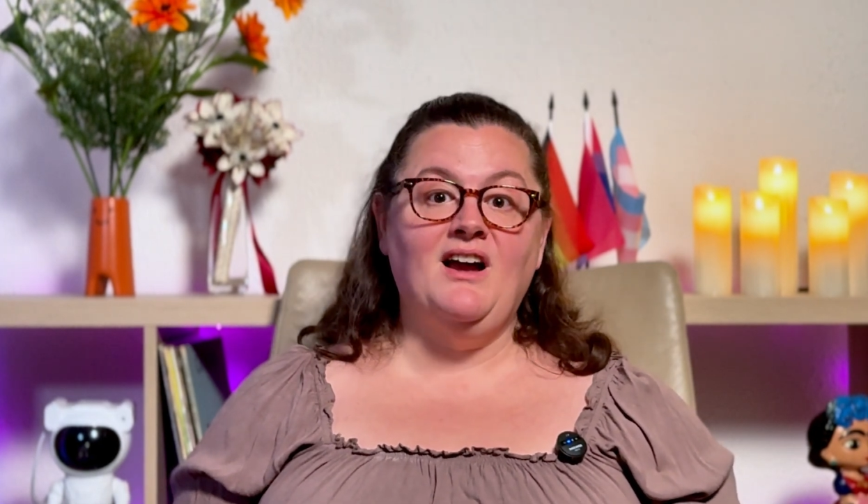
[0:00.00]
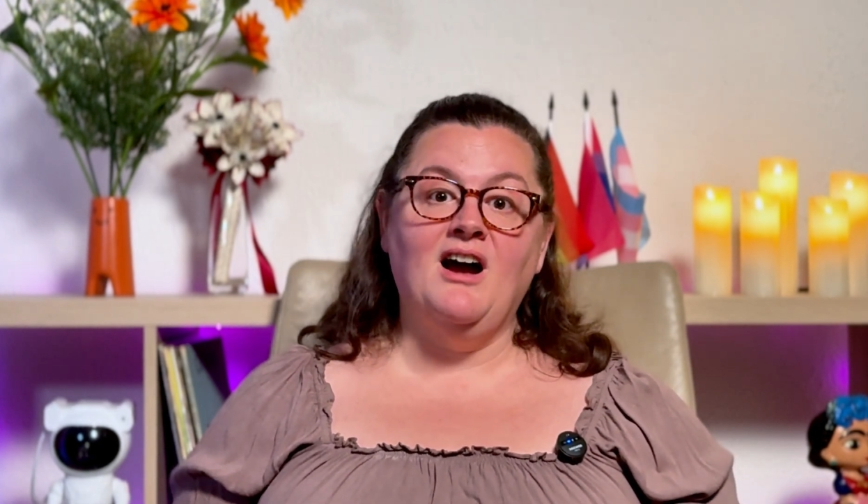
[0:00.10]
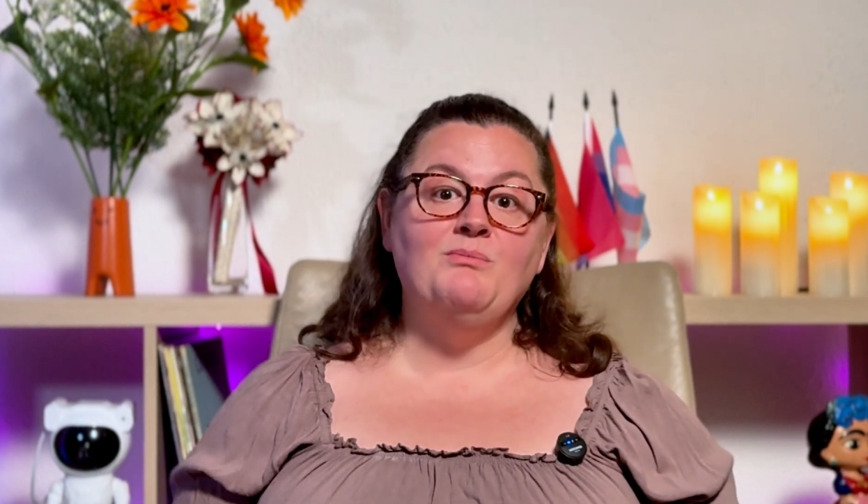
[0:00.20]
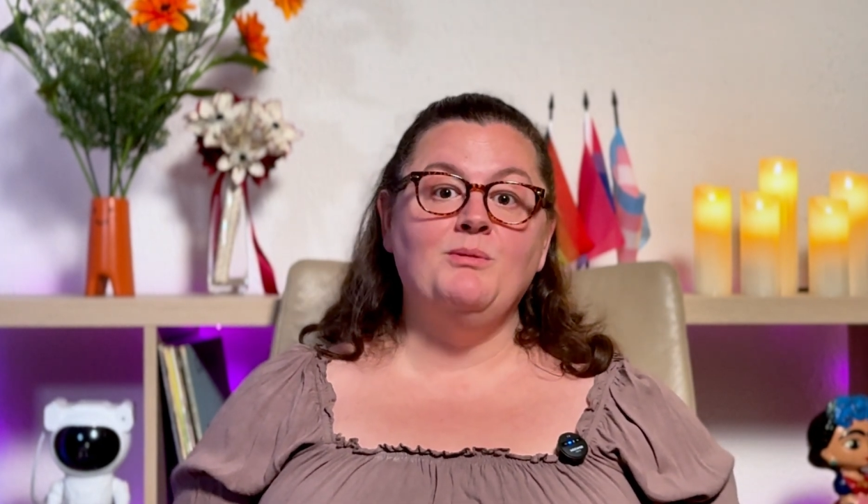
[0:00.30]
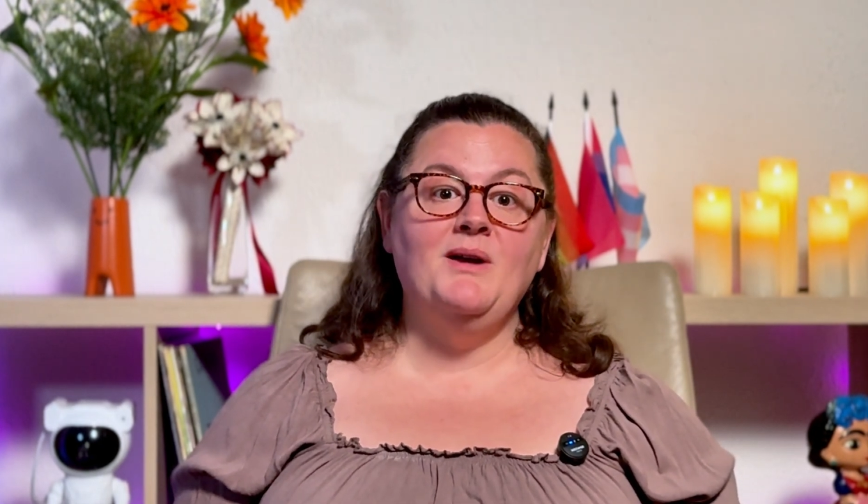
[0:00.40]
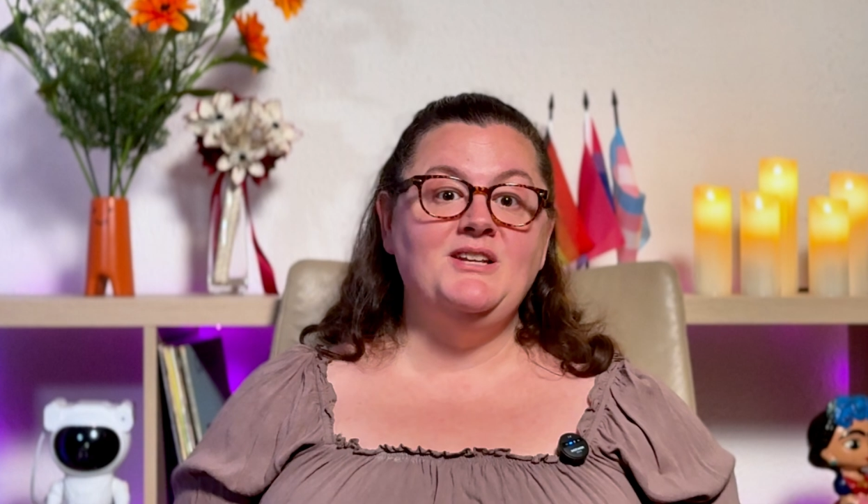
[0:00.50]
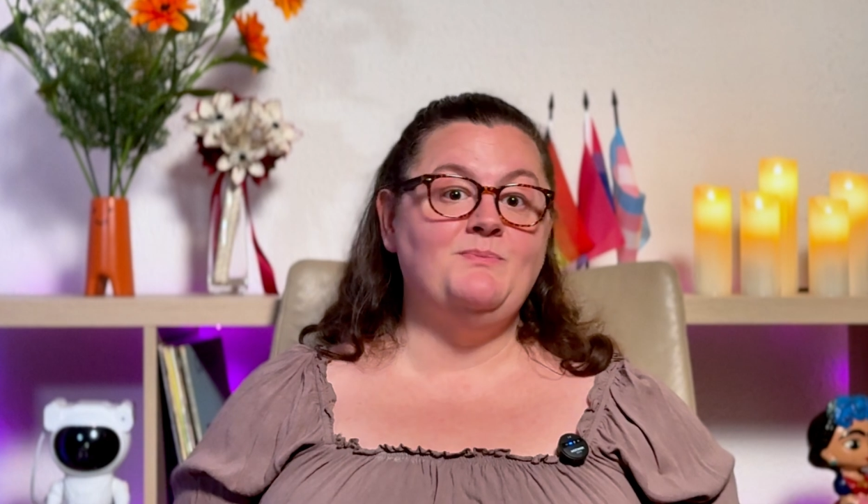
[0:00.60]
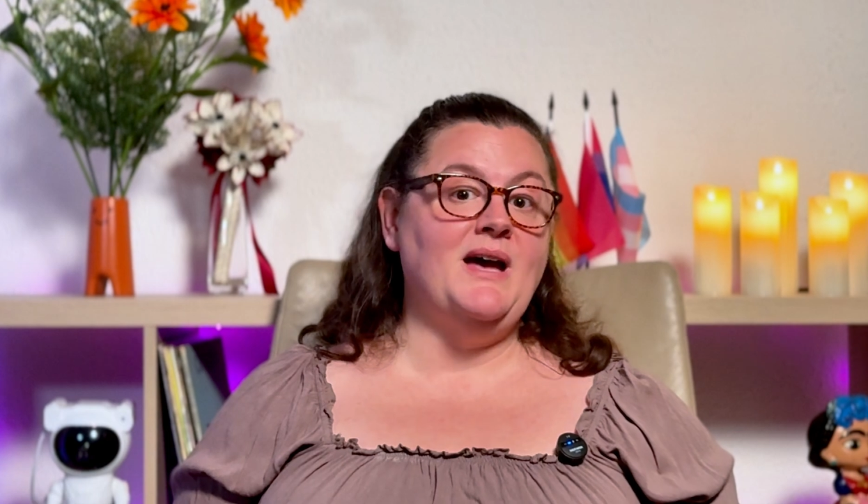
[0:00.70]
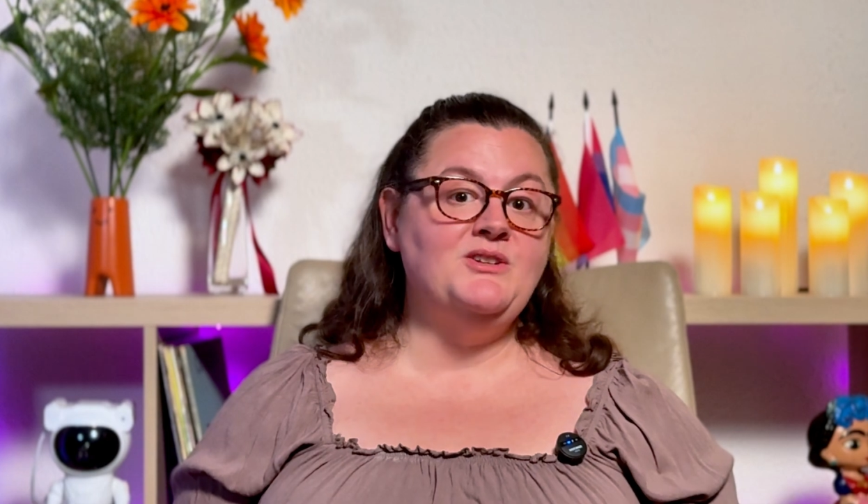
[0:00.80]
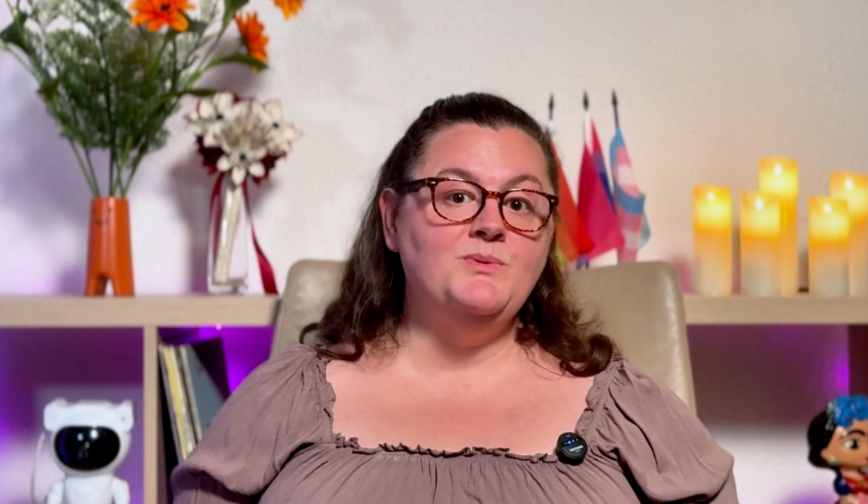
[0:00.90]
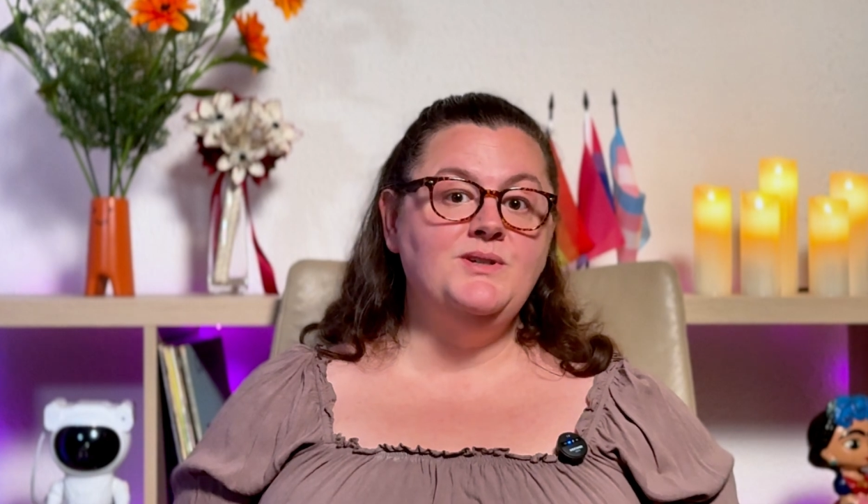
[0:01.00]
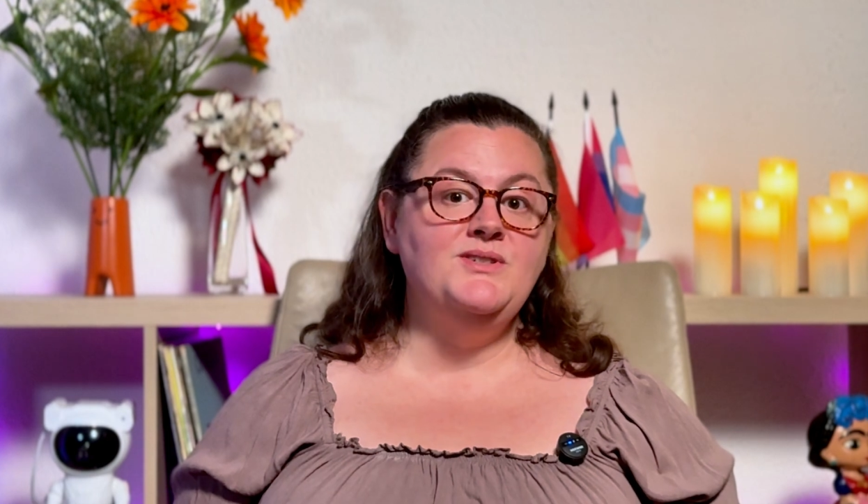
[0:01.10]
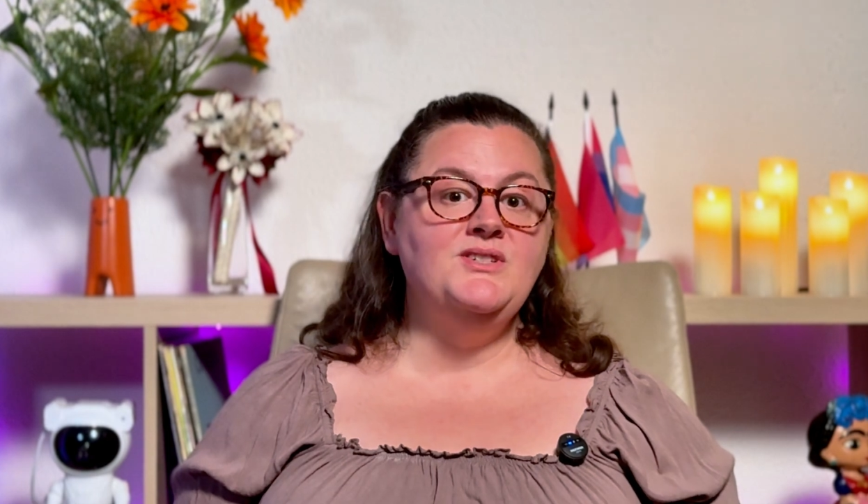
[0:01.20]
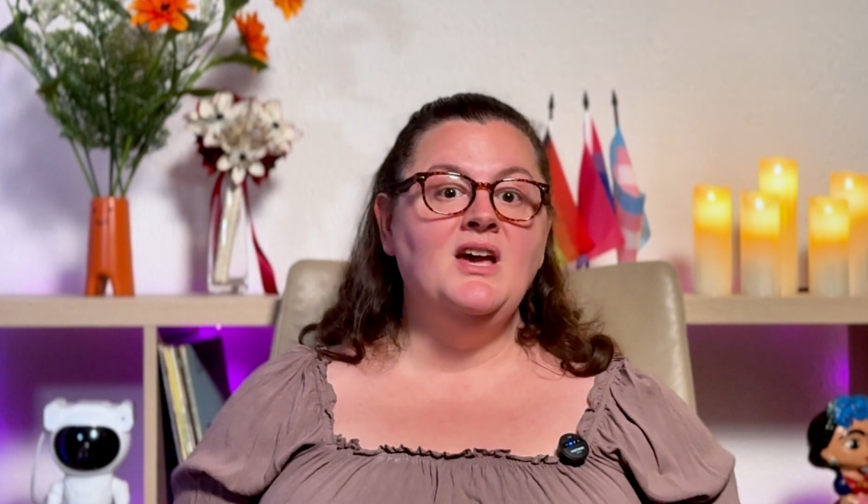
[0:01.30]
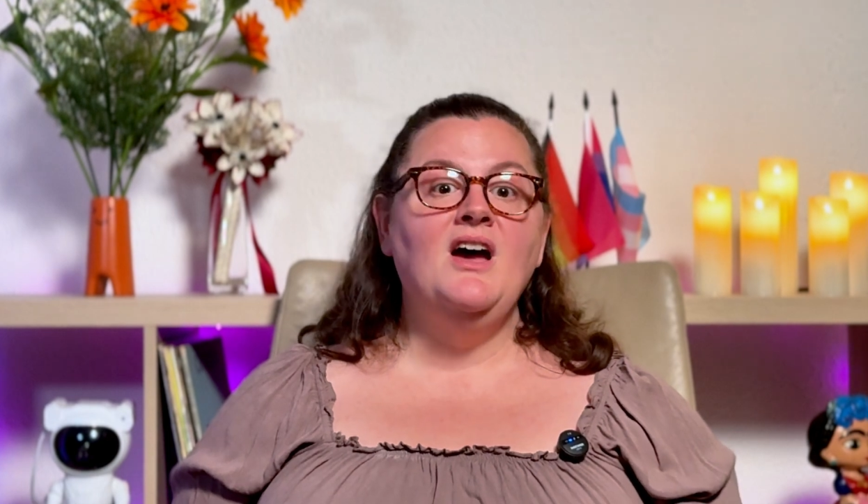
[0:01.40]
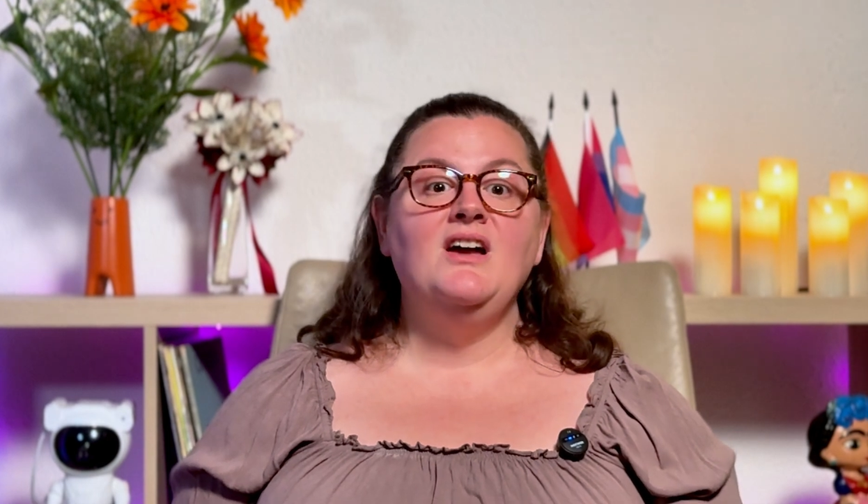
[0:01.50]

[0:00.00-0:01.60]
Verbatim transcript: compromised passwords,